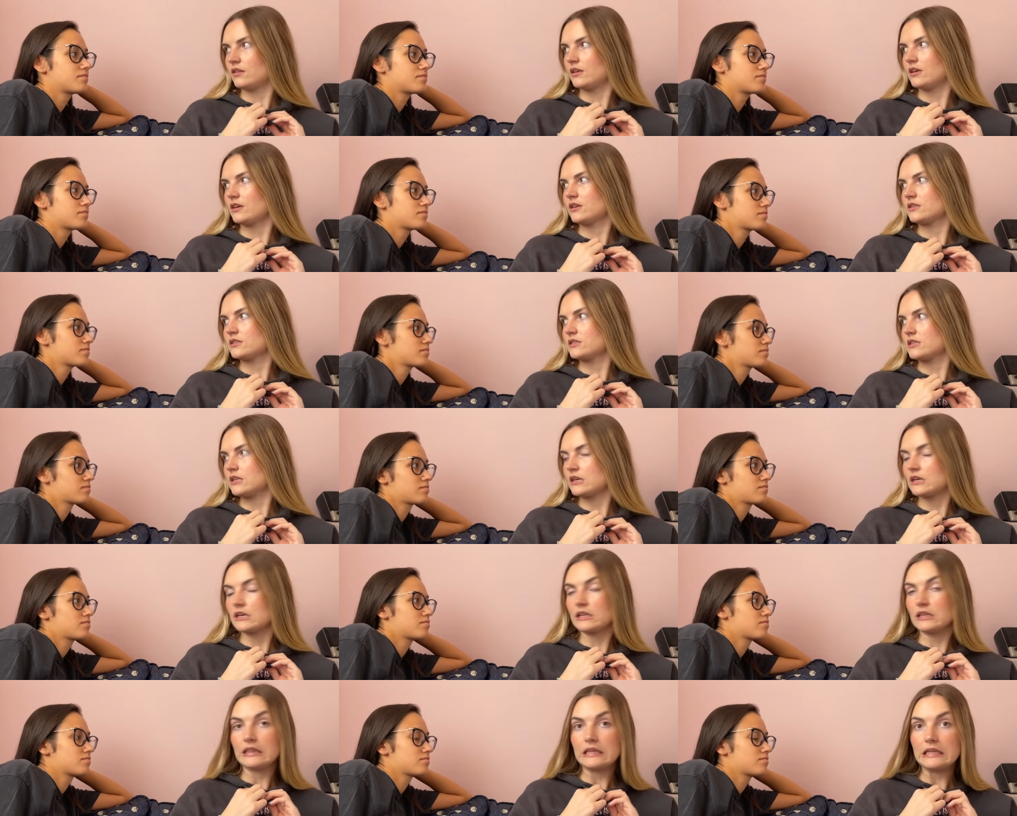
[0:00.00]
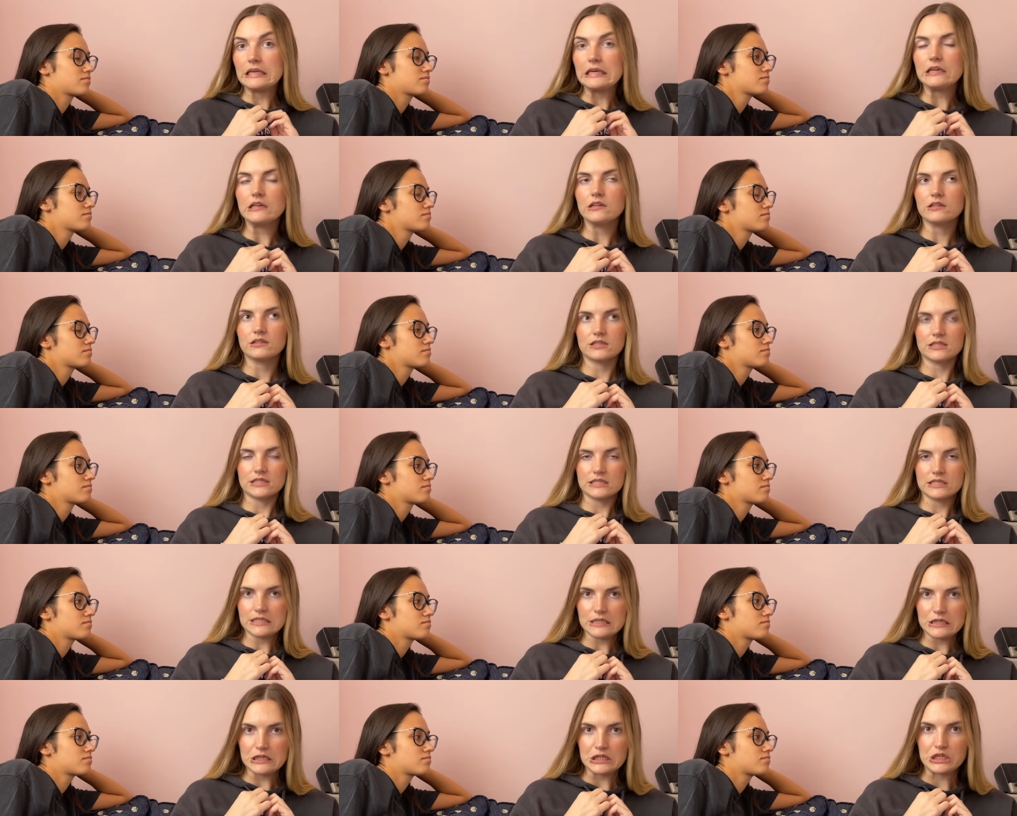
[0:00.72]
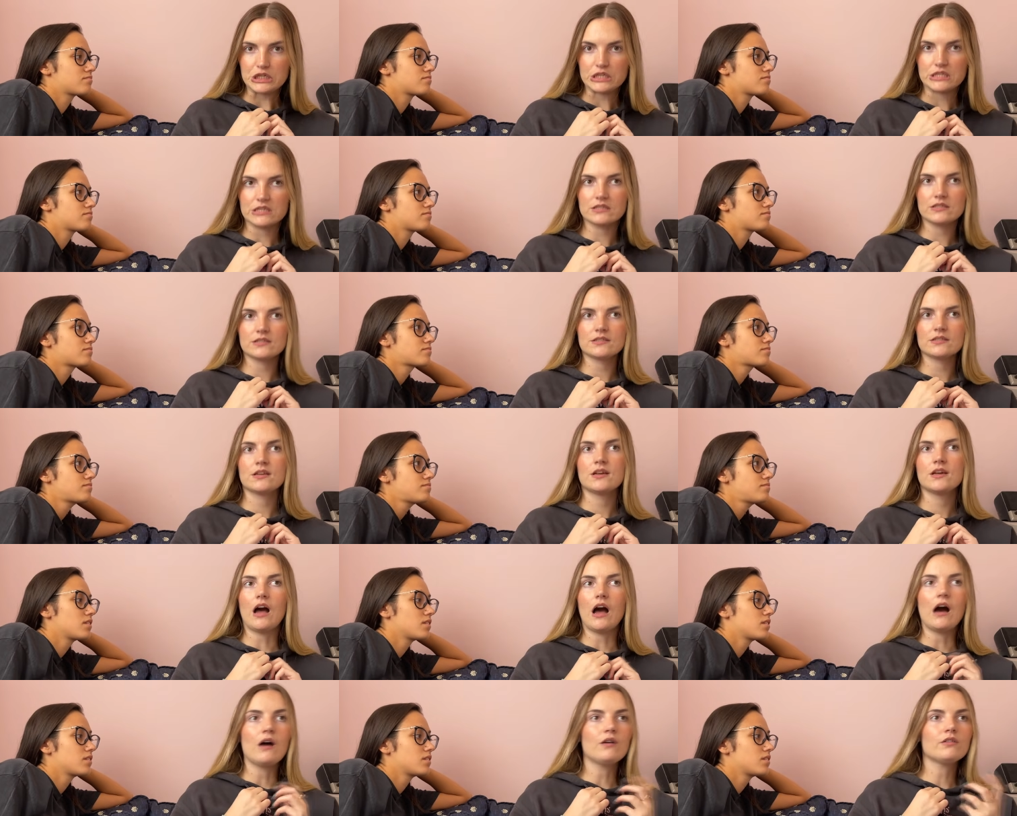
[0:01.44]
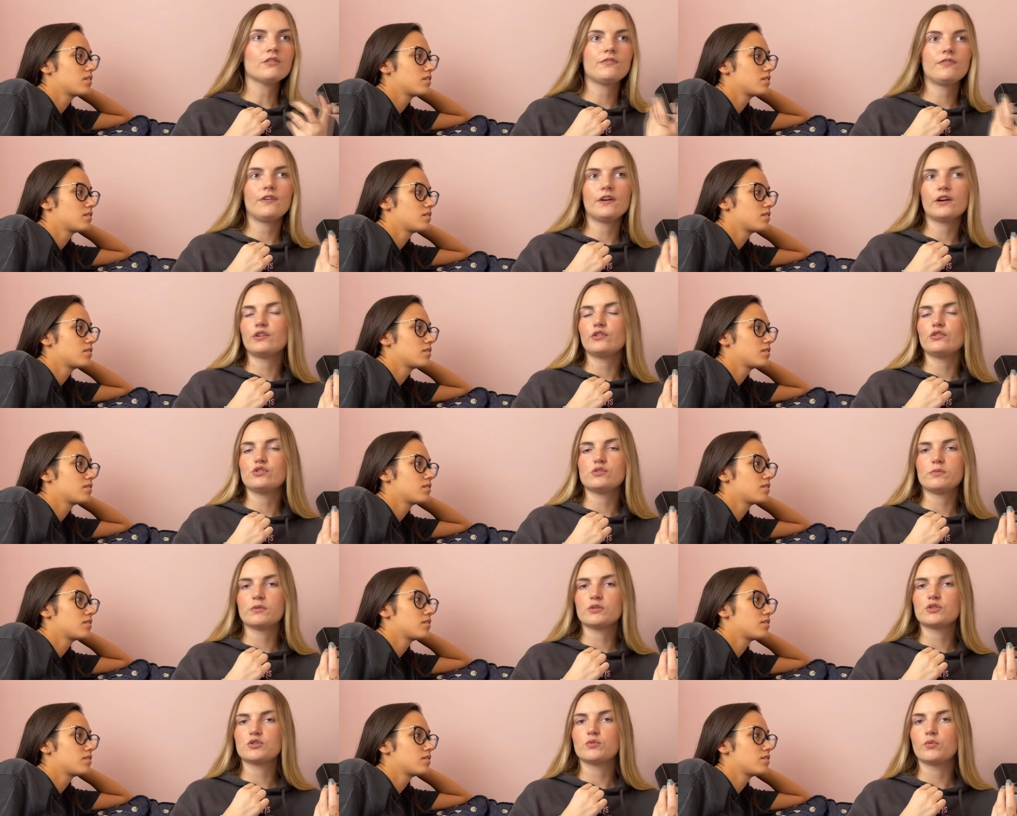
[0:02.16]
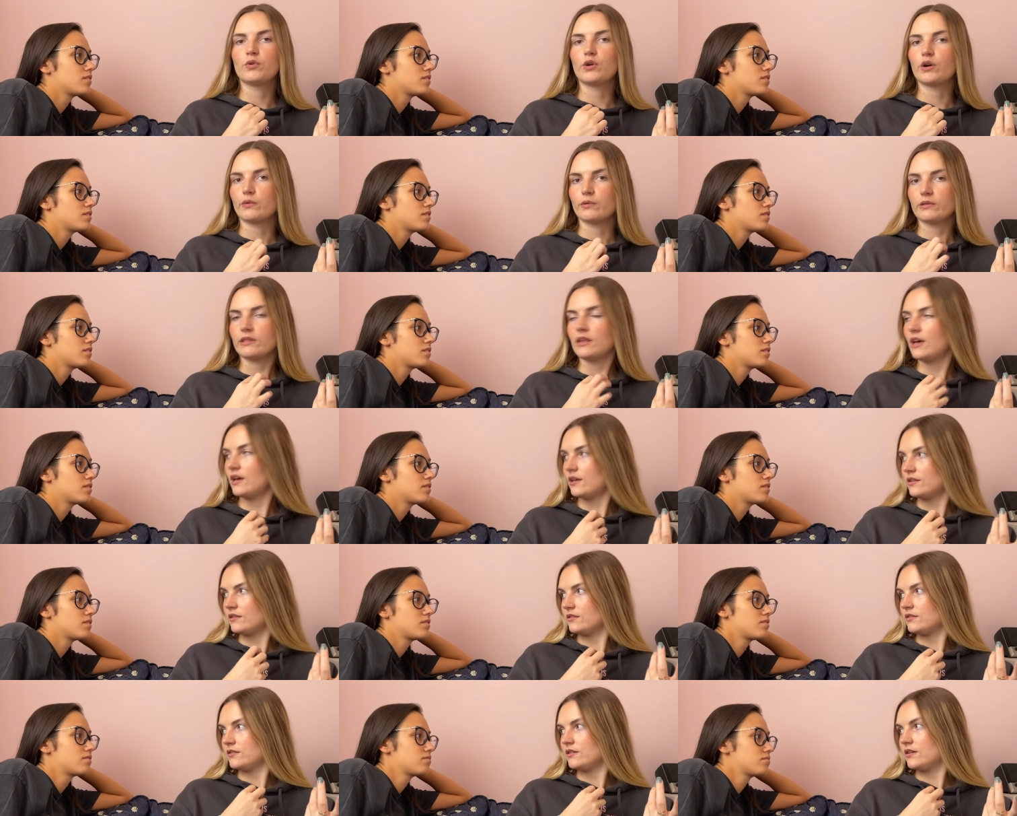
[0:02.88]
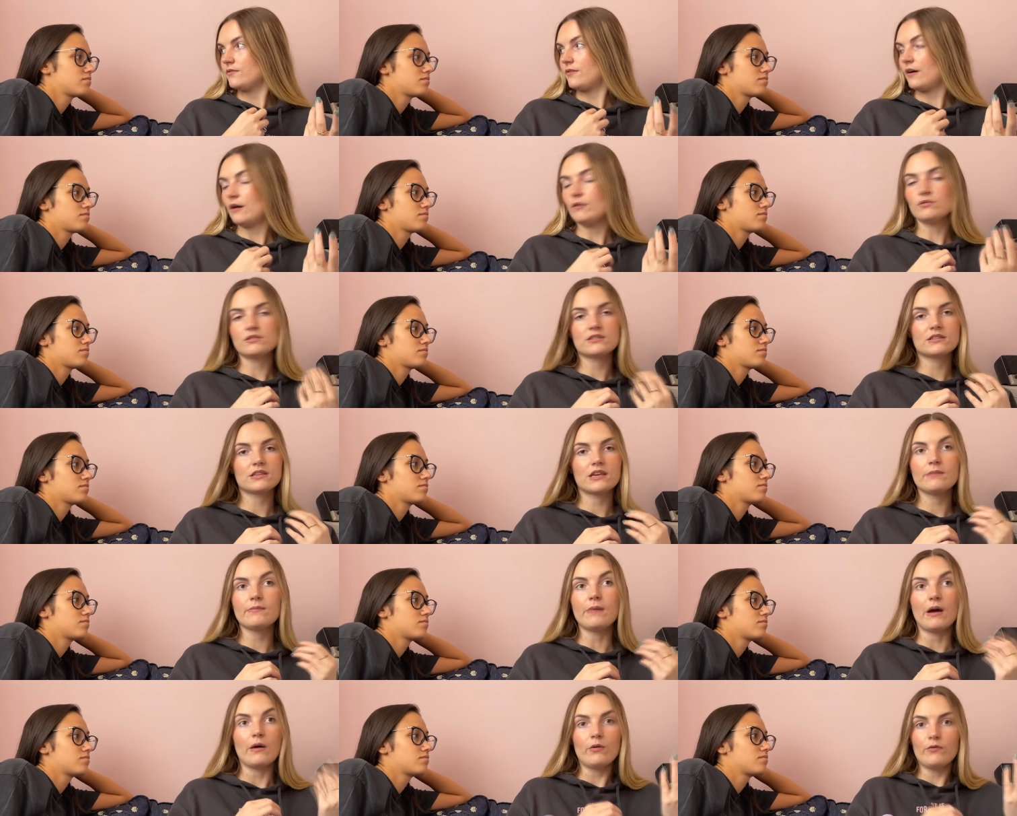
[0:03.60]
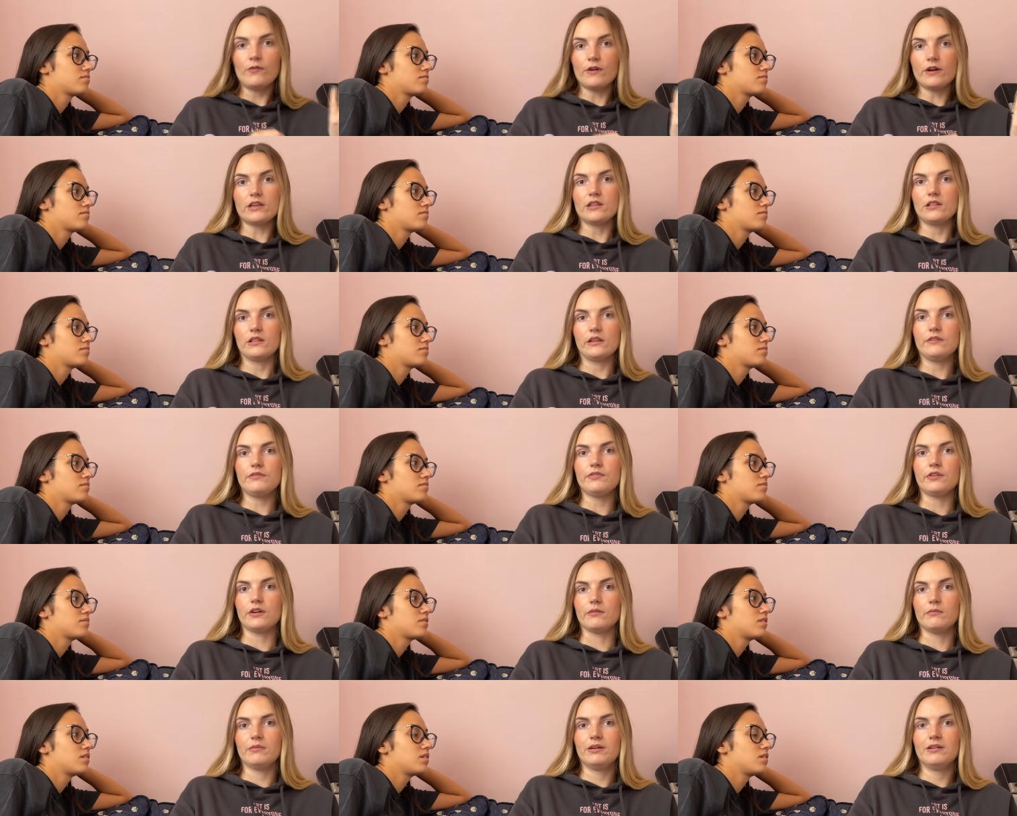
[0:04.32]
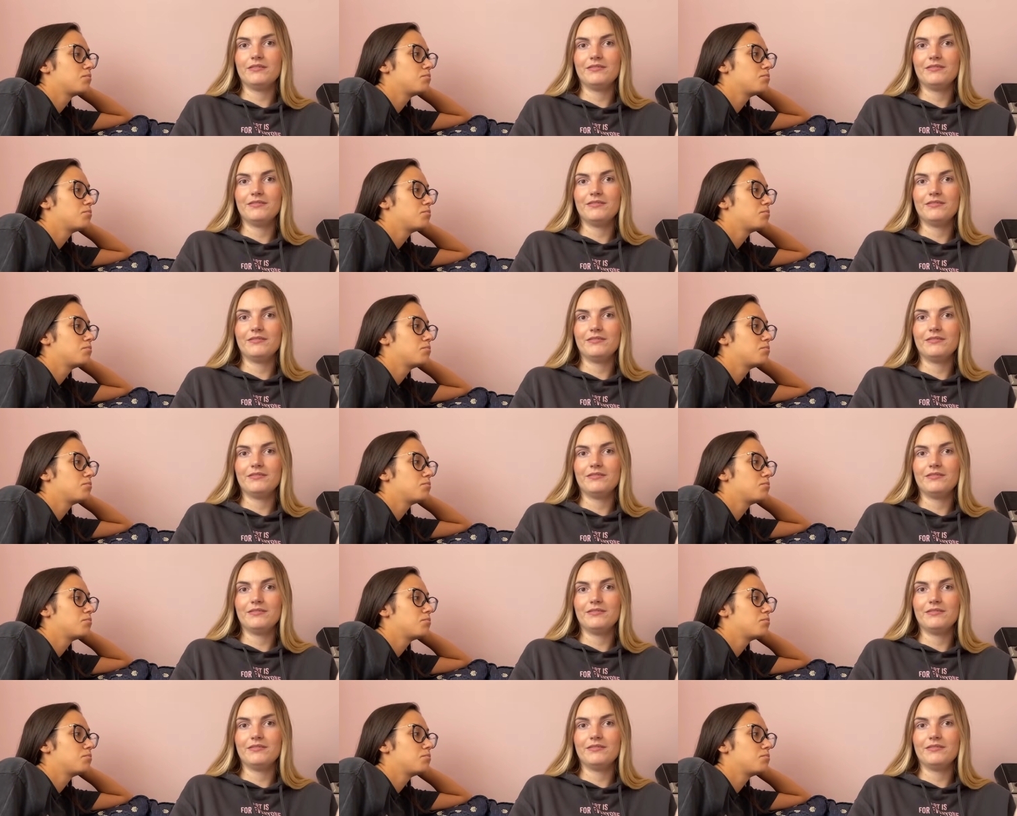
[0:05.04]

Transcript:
Speaker 1: things, like illegal decisions. How the fuck are you supposed to work with that? If I was Kim, I would fucking leave him.